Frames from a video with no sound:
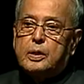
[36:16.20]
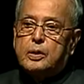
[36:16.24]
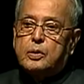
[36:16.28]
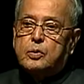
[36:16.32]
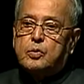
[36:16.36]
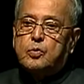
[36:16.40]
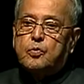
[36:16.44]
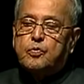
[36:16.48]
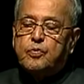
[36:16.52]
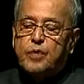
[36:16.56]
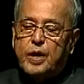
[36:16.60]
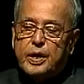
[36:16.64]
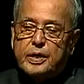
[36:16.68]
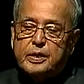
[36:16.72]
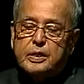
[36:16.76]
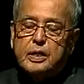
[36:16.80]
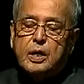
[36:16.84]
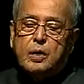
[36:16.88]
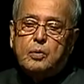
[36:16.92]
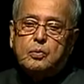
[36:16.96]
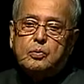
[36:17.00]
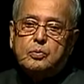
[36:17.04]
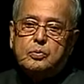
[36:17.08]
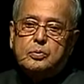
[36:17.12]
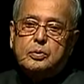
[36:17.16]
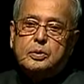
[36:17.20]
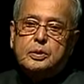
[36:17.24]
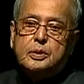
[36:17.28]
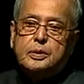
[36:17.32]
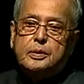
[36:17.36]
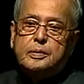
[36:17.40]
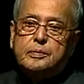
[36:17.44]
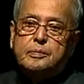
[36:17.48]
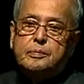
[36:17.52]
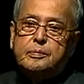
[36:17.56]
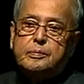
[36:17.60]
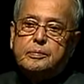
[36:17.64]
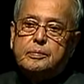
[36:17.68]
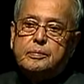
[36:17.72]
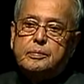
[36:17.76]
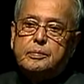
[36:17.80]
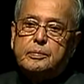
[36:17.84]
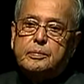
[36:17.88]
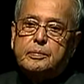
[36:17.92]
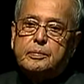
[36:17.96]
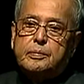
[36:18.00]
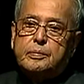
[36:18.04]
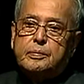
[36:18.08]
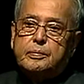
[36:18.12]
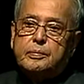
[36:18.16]
to find out
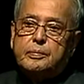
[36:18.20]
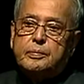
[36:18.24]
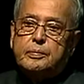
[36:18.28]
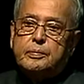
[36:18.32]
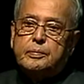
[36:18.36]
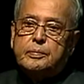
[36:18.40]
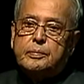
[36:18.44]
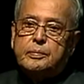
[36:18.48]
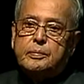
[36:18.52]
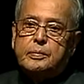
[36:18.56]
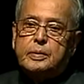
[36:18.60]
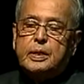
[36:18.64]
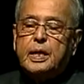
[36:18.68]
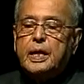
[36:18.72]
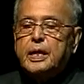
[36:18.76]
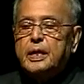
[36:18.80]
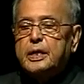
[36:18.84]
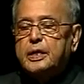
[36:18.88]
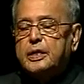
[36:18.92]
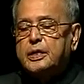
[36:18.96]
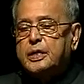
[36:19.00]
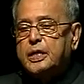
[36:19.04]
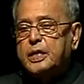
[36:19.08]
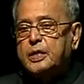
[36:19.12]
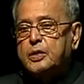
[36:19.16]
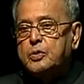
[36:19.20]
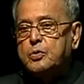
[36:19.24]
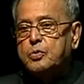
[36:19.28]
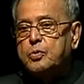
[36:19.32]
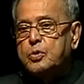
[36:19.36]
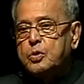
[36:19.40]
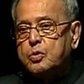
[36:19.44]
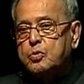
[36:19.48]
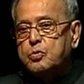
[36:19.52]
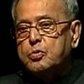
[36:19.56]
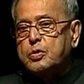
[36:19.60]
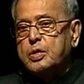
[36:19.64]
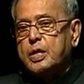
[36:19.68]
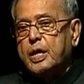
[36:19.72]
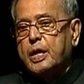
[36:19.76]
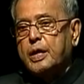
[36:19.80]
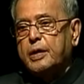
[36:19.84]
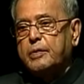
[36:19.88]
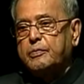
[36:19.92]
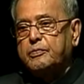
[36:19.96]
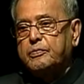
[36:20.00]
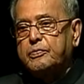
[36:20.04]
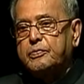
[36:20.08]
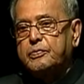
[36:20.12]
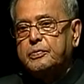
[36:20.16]
the heritage which we have
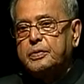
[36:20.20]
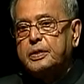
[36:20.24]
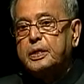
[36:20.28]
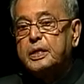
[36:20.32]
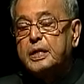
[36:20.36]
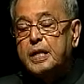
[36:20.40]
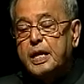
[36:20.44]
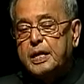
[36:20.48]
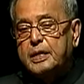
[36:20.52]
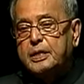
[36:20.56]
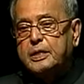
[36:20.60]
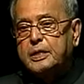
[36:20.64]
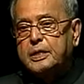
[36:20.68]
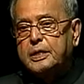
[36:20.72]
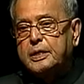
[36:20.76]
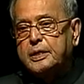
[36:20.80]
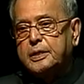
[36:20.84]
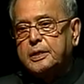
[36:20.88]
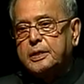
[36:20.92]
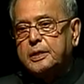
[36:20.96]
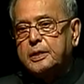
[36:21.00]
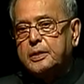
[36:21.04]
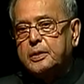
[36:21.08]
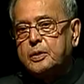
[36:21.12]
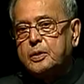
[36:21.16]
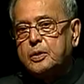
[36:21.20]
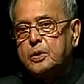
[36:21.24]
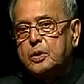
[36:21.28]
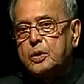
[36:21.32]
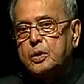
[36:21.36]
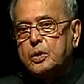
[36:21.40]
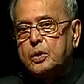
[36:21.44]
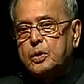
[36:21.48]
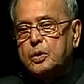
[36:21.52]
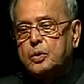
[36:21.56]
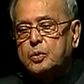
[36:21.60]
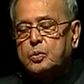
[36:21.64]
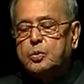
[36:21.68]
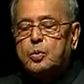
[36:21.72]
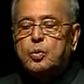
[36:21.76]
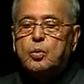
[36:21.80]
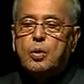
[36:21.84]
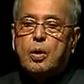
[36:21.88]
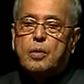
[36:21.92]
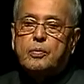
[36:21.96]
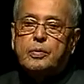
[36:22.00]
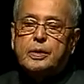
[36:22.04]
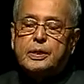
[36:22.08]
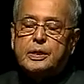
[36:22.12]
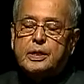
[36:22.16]
inherited through
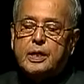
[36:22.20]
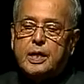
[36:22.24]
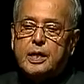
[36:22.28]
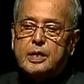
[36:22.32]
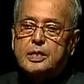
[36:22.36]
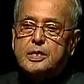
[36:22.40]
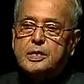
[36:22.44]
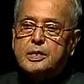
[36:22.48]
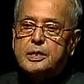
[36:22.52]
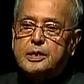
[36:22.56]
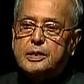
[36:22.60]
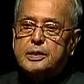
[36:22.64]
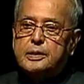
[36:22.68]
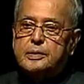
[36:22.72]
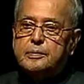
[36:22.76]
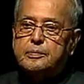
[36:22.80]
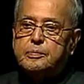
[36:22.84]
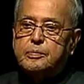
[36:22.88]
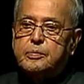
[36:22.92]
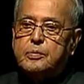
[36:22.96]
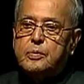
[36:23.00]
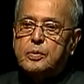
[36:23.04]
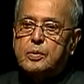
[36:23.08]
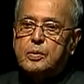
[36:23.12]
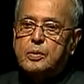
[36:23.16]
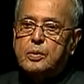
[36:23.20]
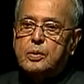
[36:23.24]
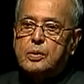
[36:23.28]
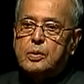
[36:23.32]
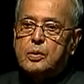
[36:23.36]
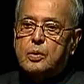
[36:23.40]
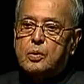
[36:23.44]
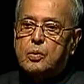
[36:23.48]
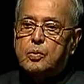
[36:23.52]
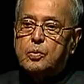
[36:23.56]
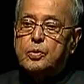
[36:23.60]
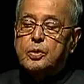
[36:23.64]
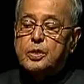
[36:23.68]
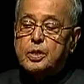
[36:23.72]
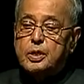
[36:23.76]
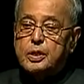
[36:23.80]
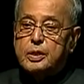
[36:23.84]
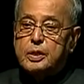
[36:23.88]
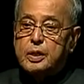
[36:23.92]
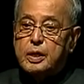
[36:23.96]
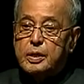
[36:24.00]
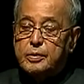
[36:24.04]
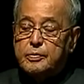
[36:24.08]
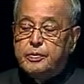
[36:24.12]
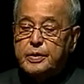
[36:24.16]
our culture, which is
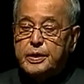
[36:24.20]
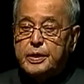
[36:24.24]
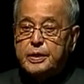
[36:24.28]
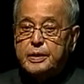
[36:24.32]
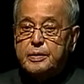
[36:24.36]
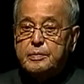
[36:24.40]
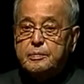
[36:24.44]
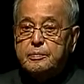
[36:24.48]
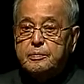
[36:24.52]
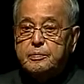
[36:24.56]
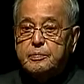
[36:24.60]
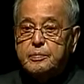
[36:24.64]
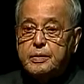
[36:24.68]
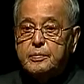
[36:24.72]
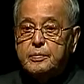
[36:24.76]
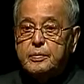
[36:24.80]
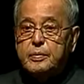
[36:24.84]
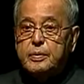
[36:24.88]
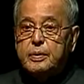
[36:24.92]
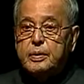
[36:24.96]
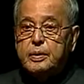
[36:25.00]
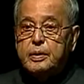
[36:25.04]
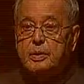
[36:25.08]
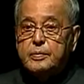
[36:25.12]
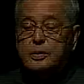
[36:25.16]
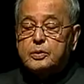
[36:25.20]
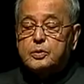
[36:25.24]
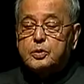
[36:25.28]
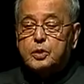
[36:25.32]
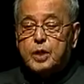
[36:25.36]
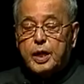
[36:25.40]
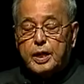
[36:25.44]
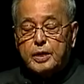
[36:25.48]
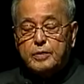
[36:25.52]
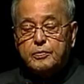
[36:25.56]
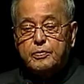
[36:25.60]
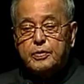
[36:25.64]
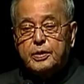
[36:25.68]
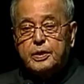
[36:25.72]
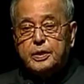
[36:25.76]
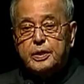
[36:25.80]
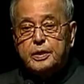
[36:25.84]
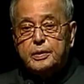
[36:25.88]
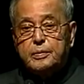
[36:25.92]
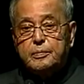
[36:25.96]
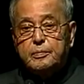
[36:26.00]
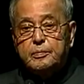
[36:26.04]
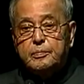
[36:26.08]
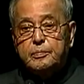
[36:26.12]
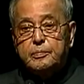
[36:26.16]
living,
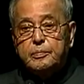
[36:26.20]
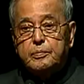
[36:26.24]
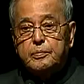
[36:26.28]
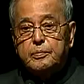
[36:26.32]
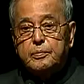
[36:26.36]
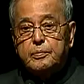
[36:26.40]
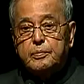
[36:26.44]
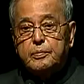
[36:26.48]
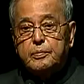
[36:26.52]
thriving, being